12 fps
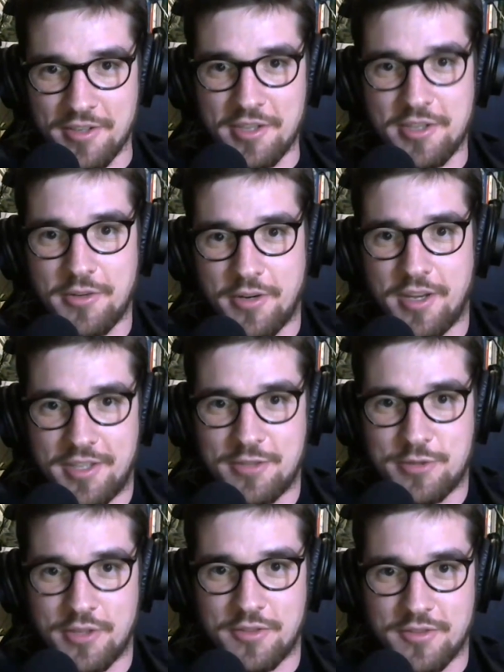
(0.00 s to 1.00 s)
integrated
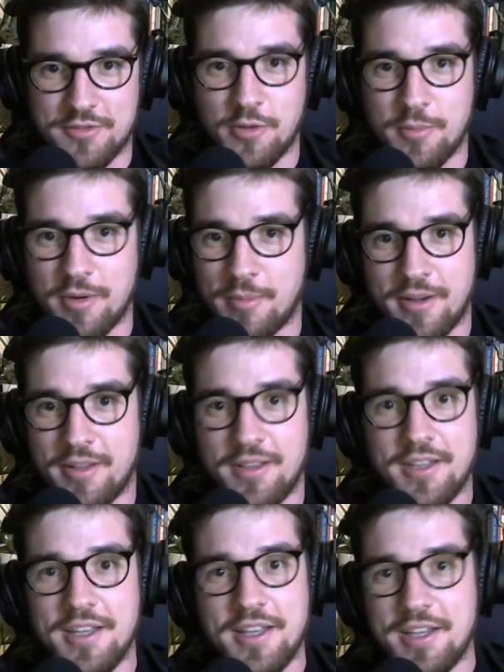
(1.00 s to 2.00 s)
inside of the snowmobile,
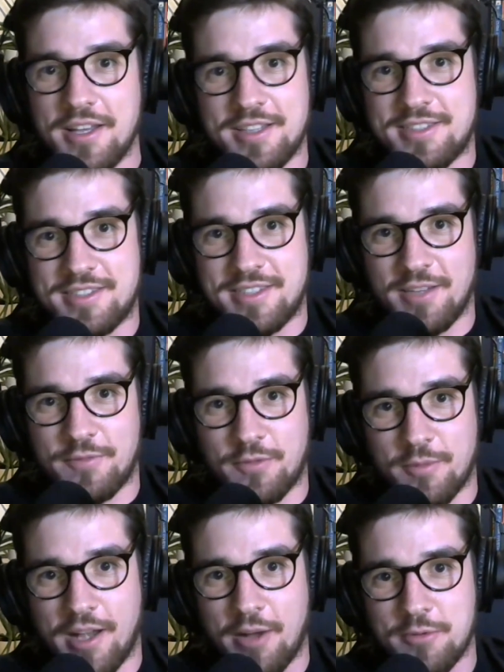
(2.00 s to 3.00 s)
it's still
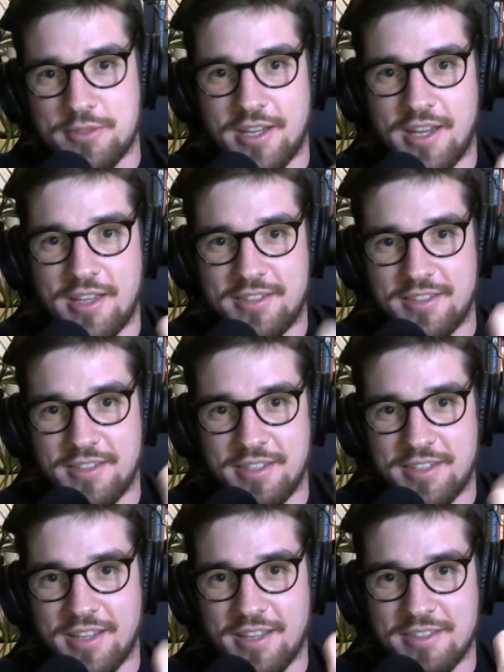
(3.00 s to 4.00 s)
from the outside
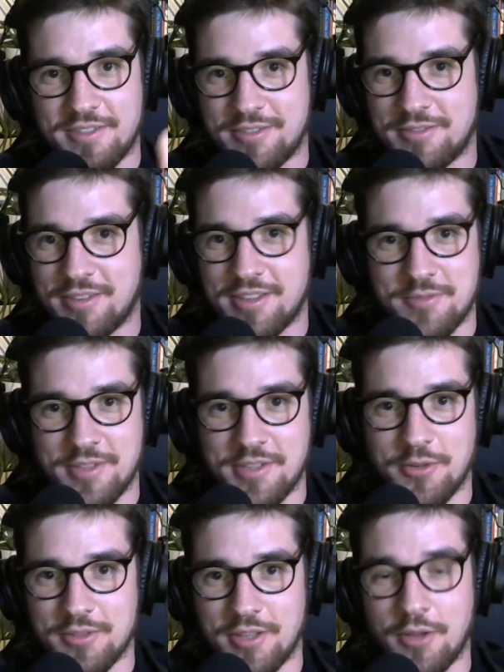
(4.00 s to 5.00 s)
it gets really
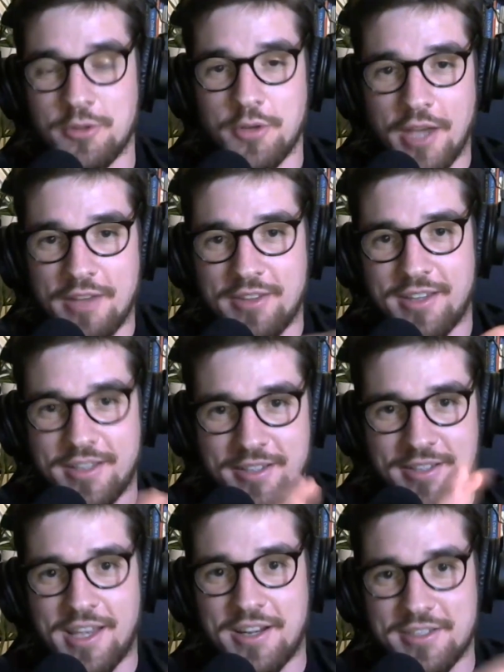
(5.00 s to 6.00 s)
cold. Although you had like
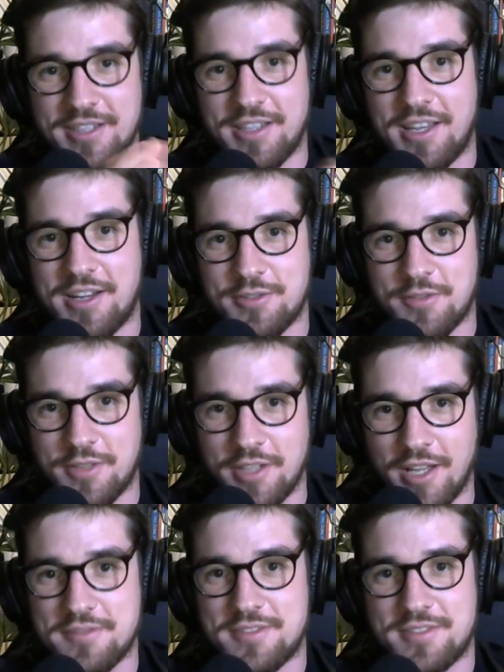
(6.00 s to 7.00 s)
layers and layers of
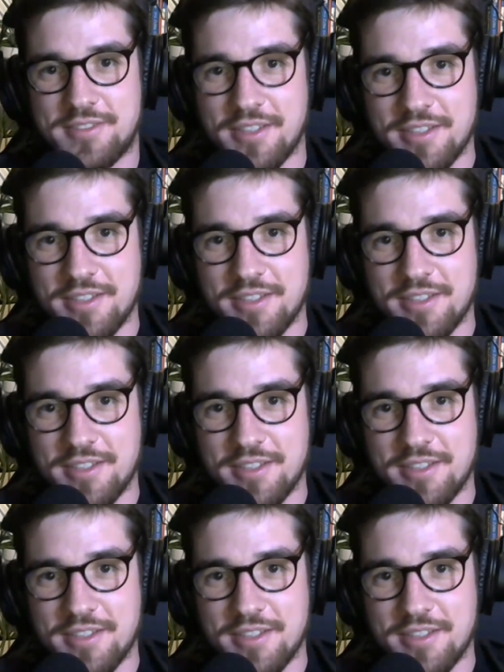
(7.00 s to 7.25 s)
gloves,